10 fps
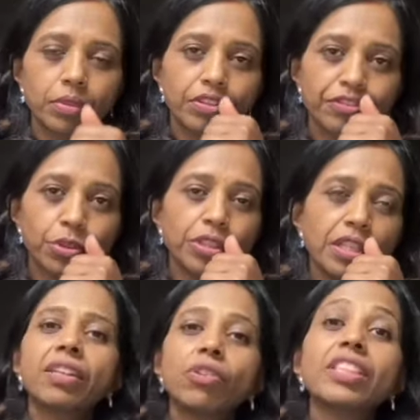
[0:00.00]
food,
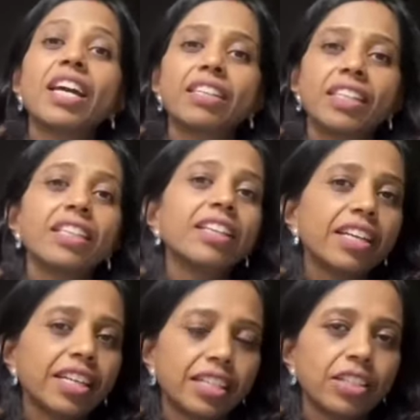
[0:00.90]
on that day they
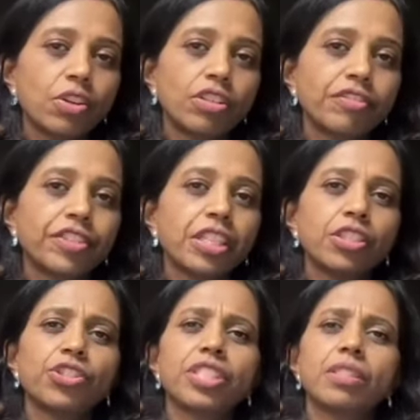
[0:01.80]
are getting a lot of
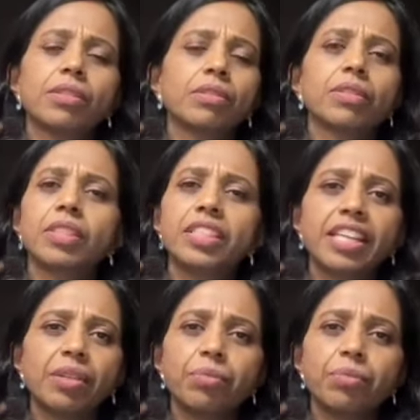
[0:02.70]
allergy. It can